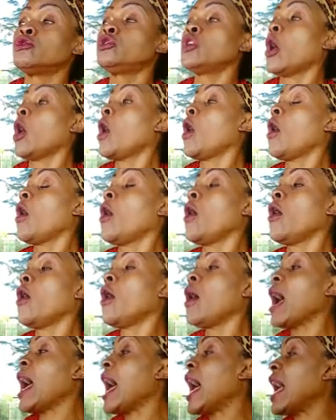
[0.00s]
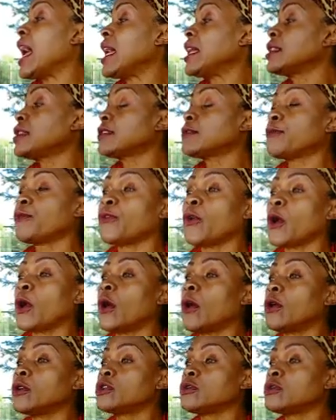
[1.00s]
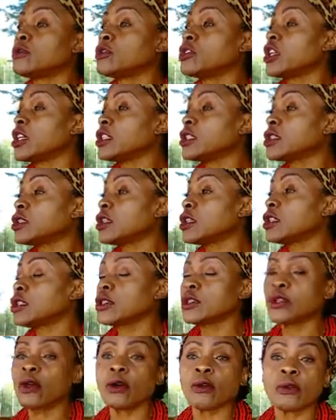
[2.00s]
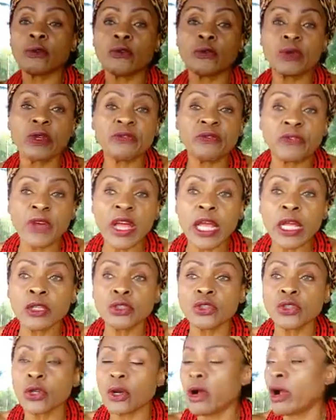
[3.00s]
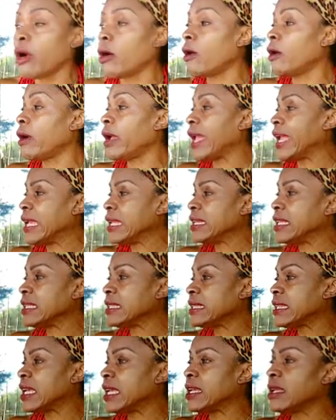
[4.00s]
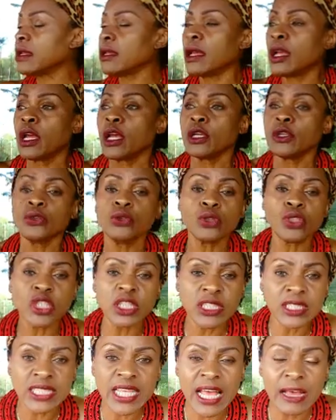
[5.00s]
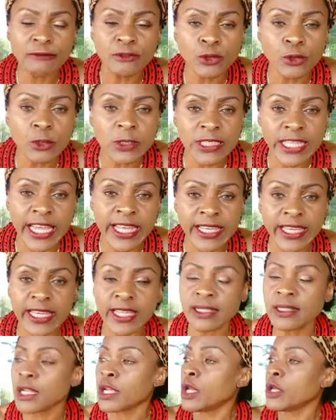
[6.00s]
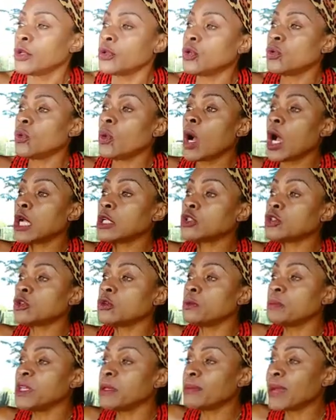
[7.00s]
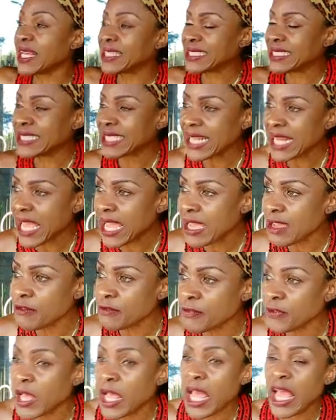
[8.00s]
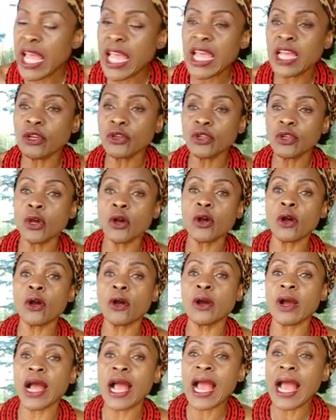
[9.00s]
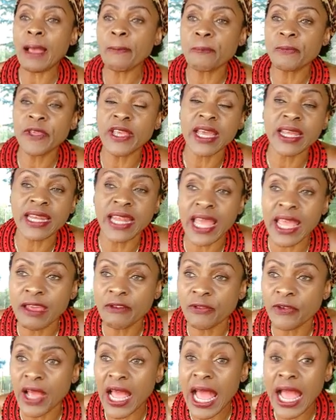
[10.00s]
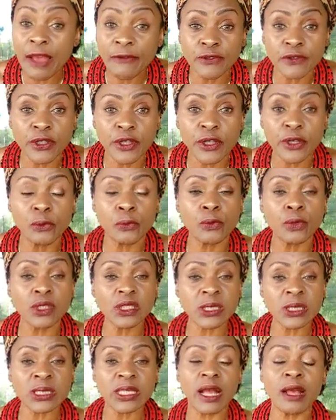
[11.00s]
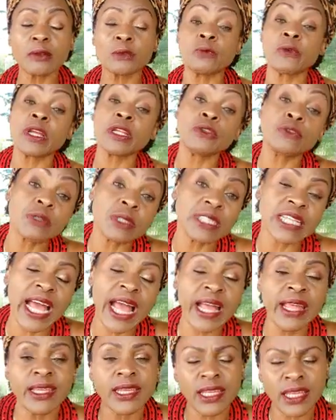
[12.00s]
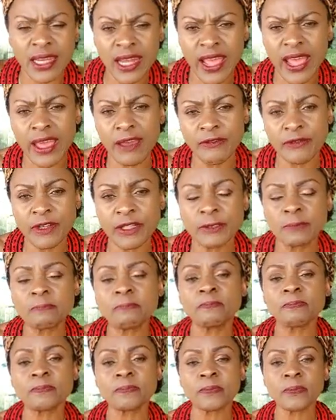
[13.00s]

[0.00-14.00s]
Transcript: Don't ask for justice or revenge or anything. You just have to take it. You are to be my slave, and your happy and ever after will start when you die in heaven.